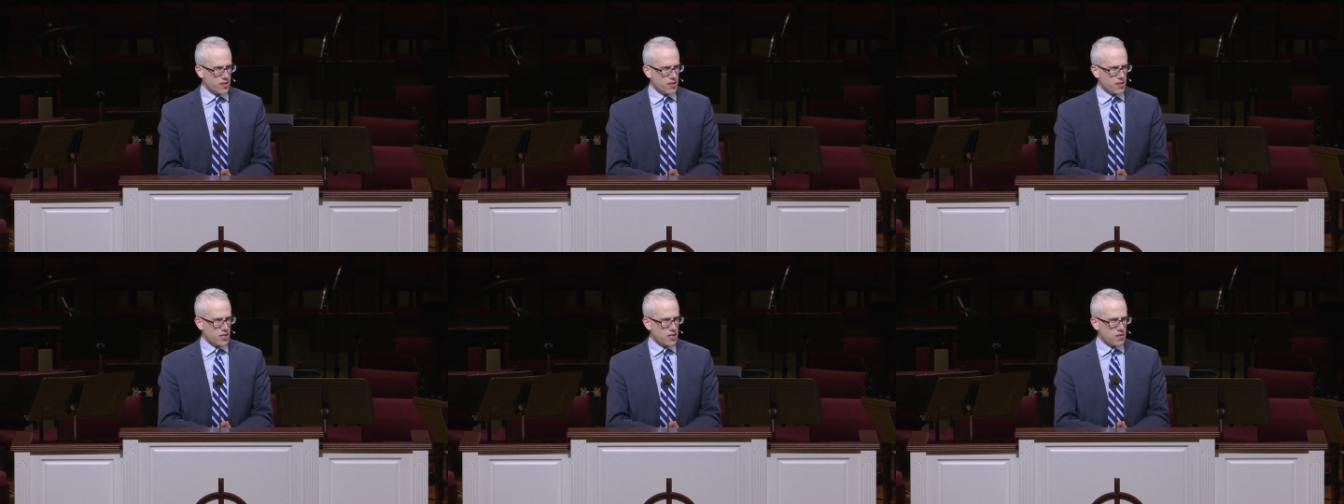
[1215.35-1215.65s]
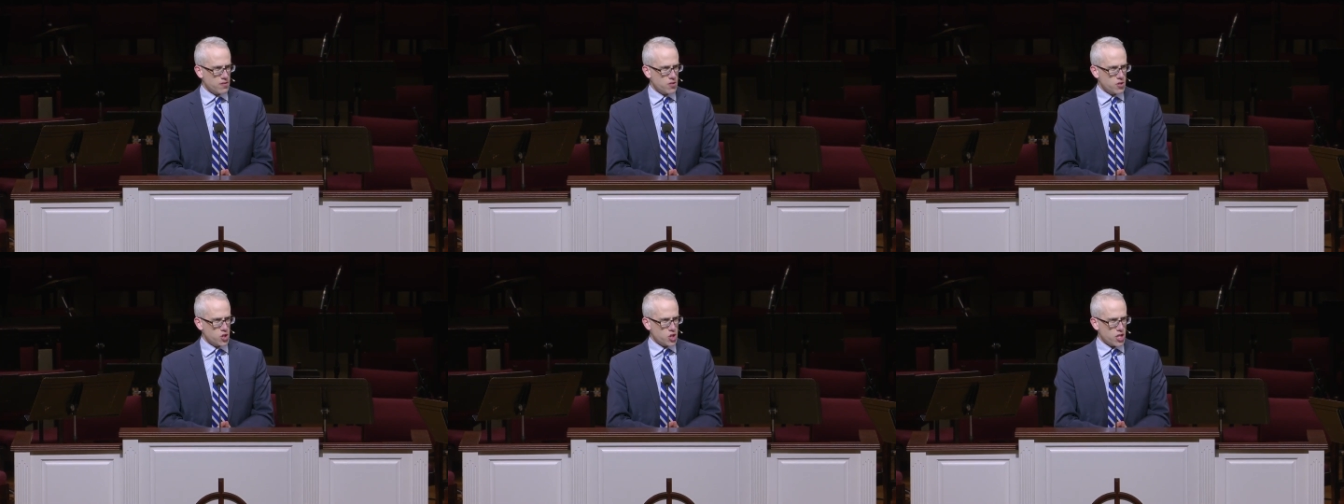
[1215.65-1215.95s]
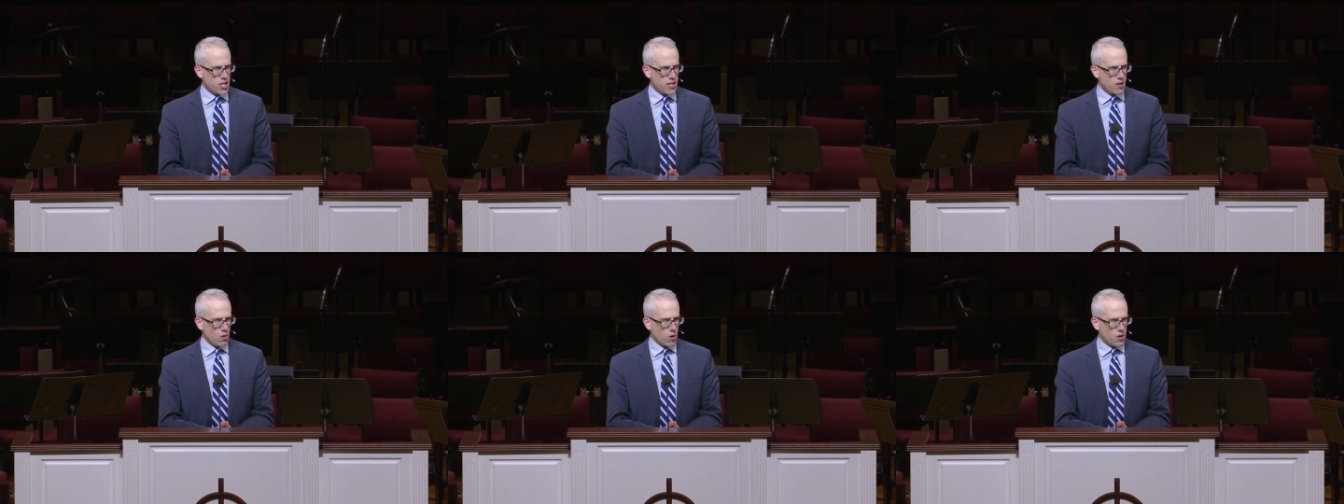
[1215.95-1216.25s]
And
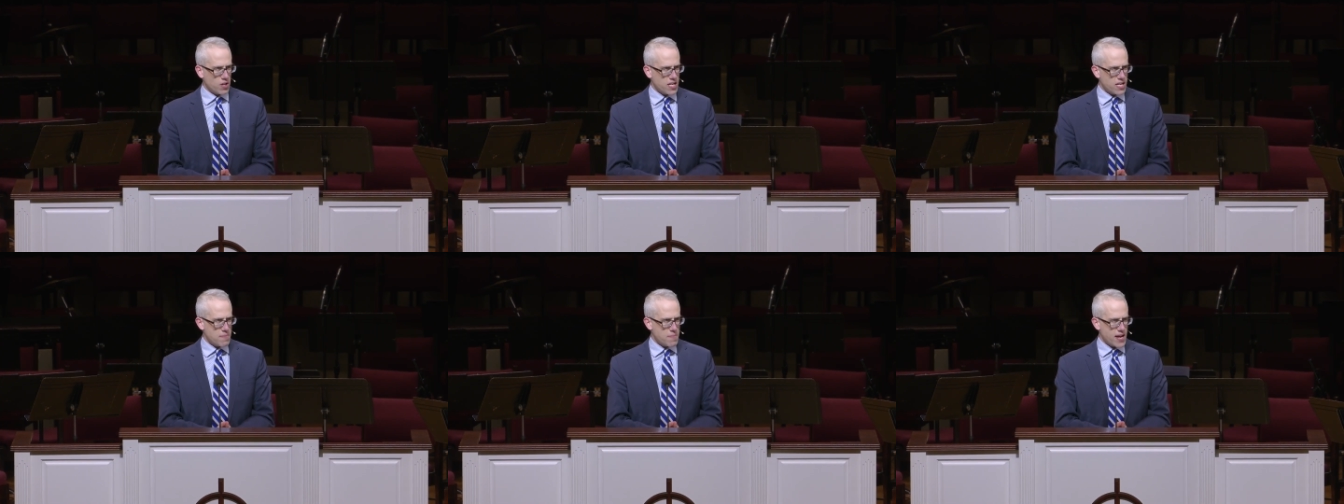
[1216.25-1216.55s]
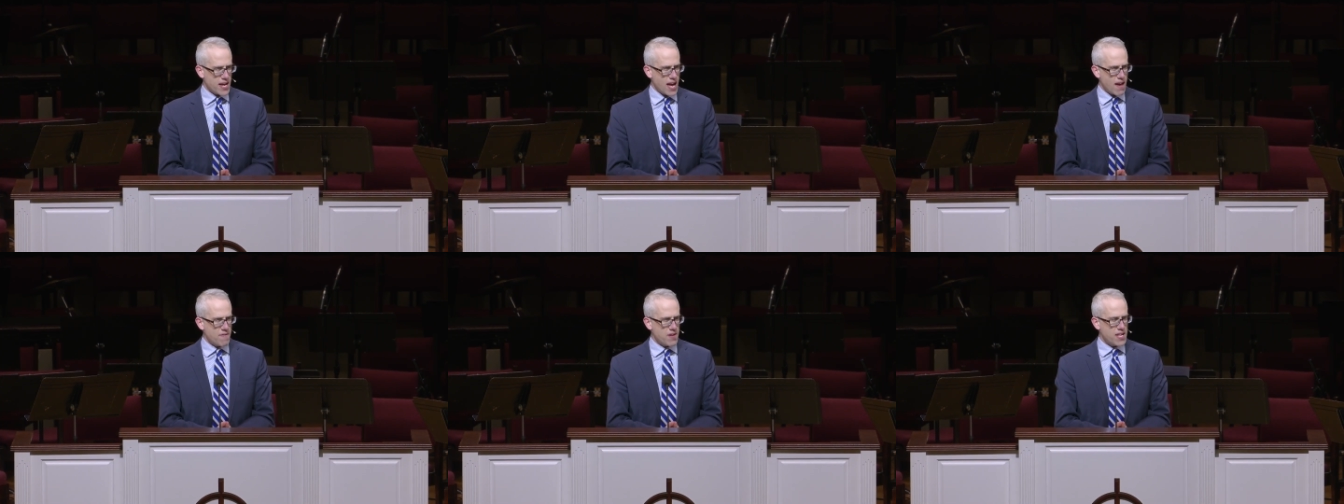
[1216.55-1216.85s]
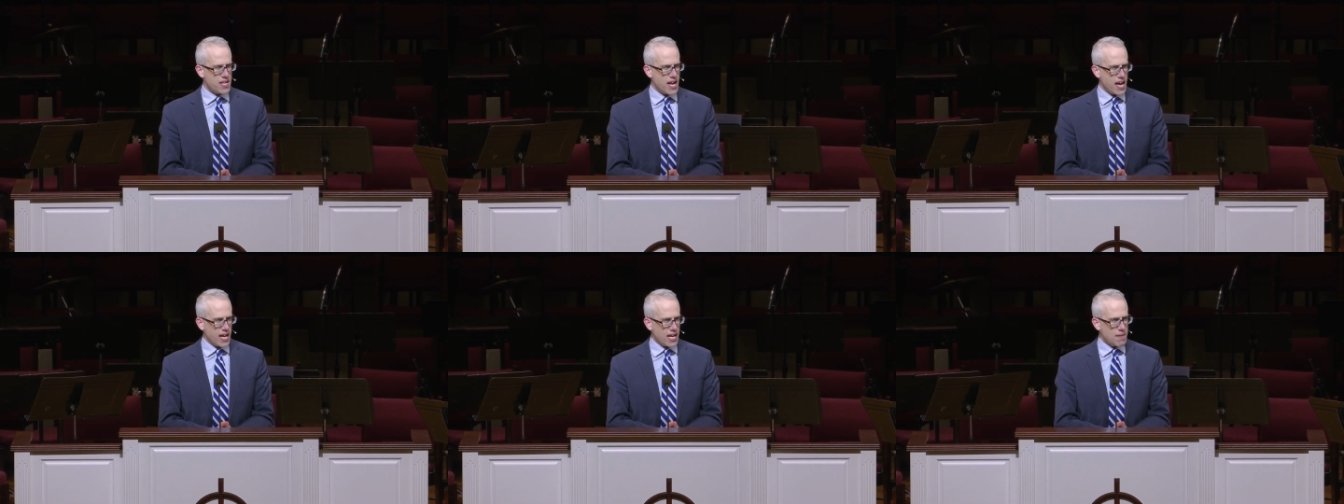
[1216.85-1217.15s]
she or he may have a
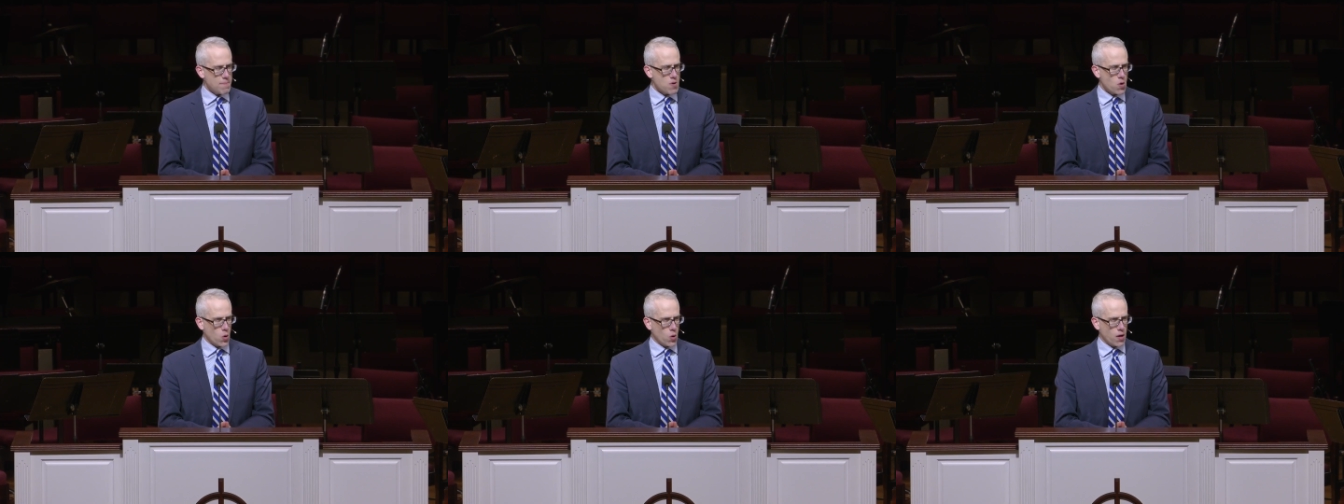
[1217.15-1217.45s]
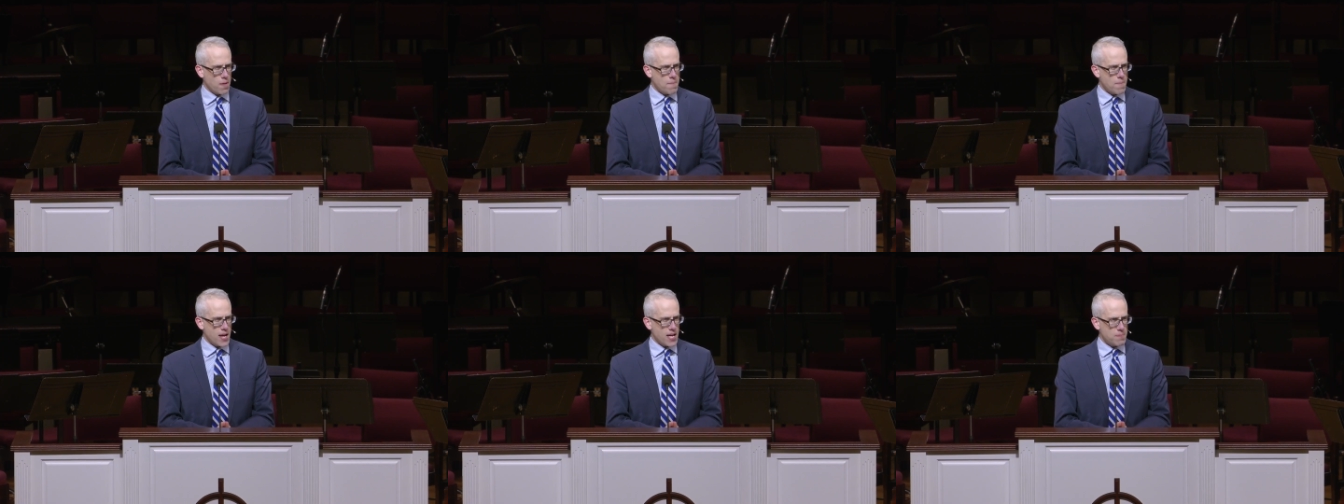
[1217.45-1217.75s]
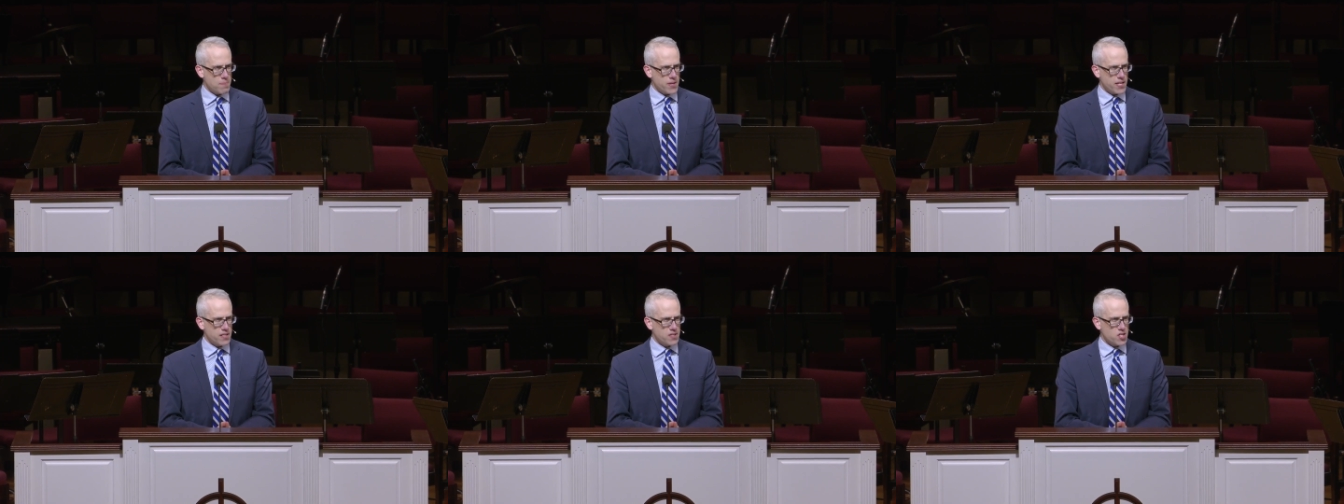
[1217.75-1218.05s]
name, or it may
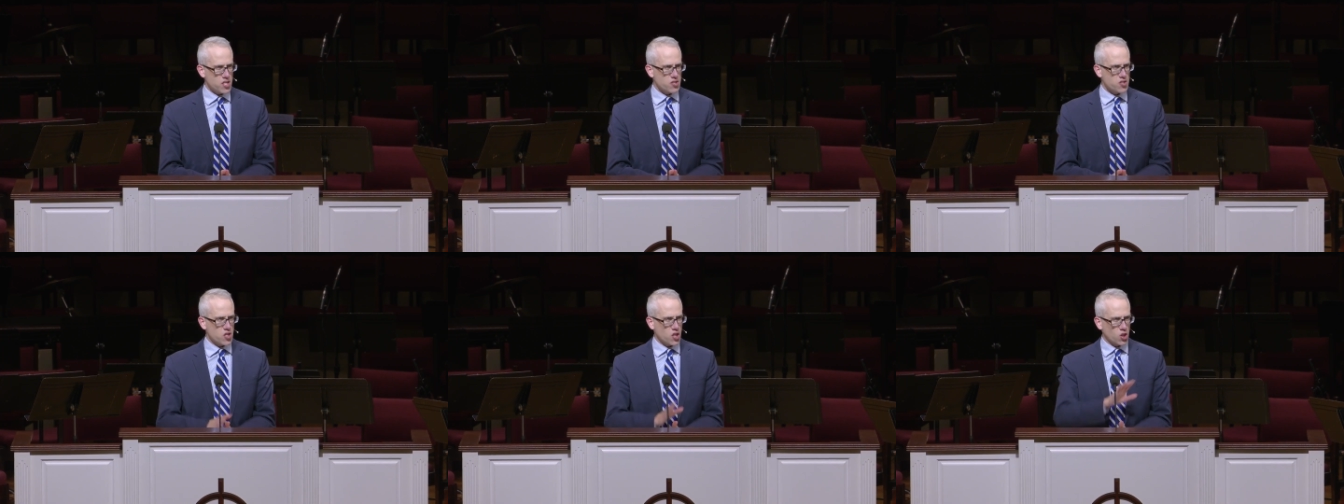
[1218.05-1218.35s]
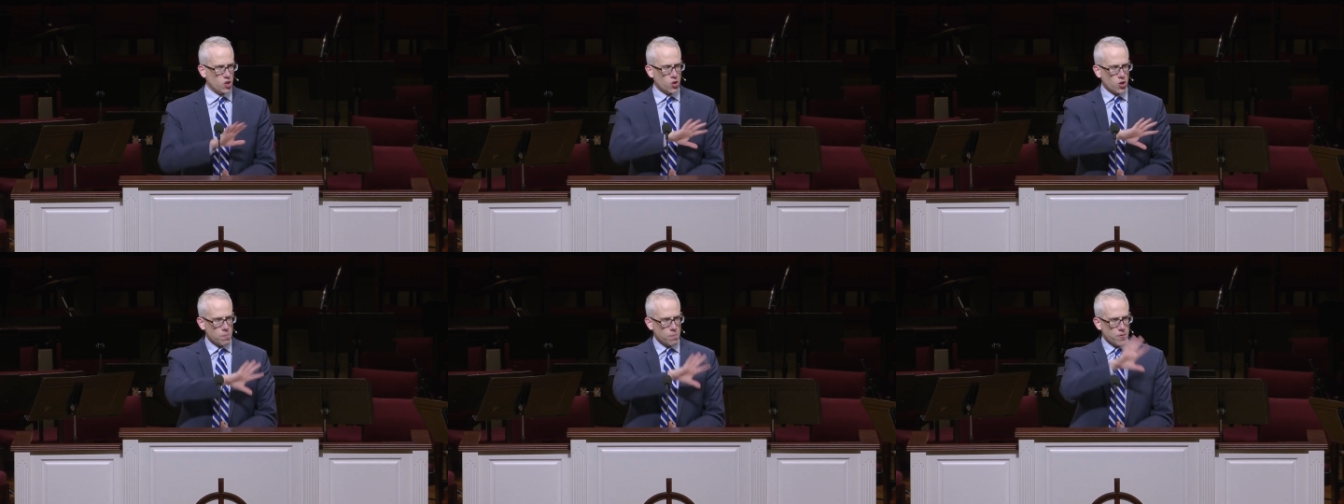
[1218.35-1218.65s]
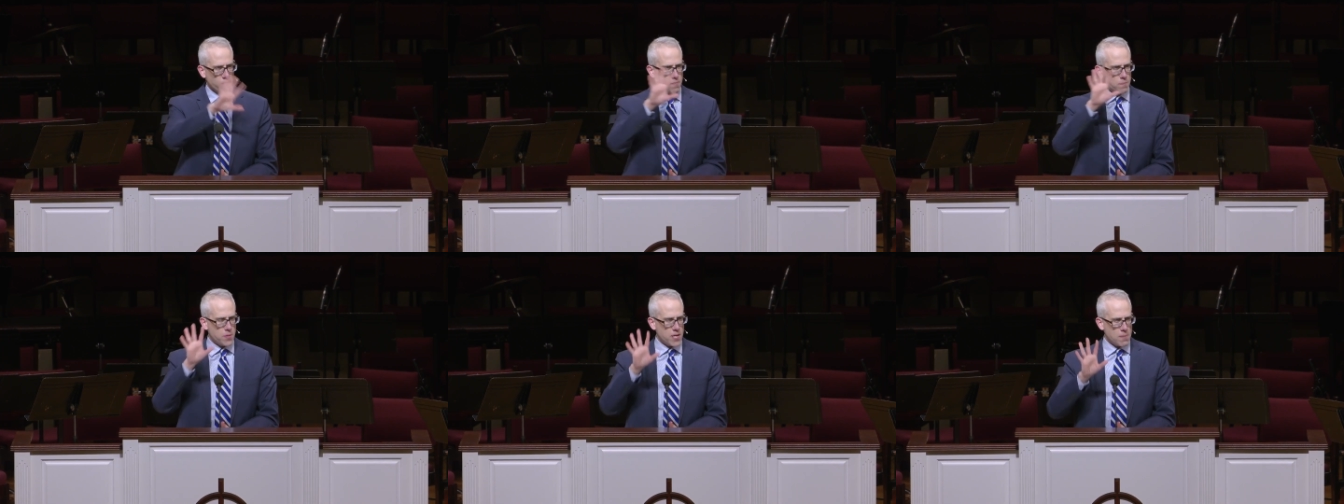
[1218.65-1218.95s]
be just a group
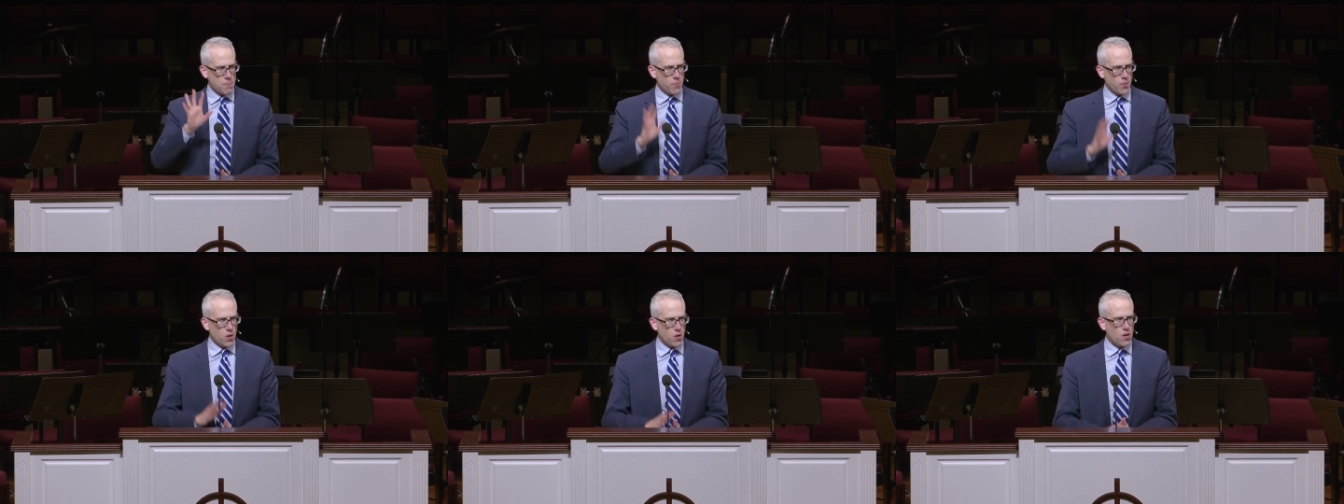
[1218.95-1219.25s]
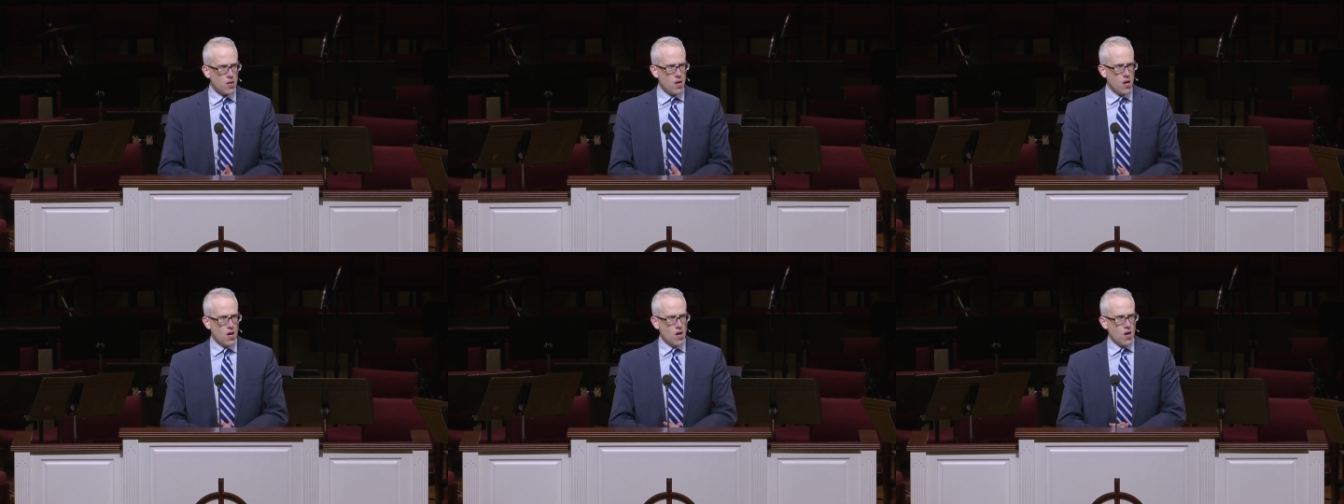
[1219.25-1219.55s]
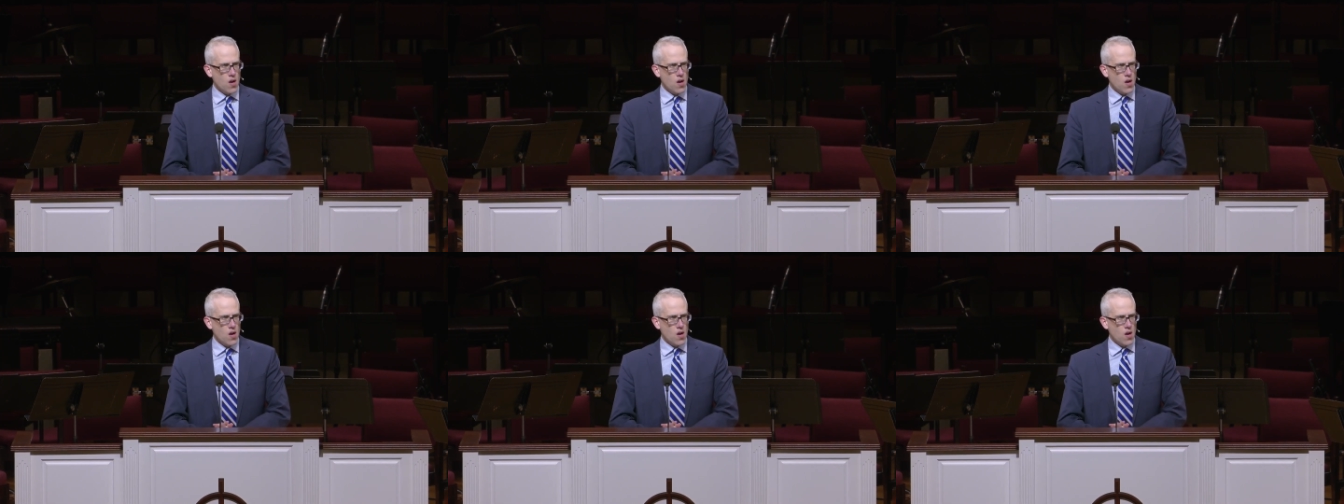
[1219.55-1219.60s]
of people,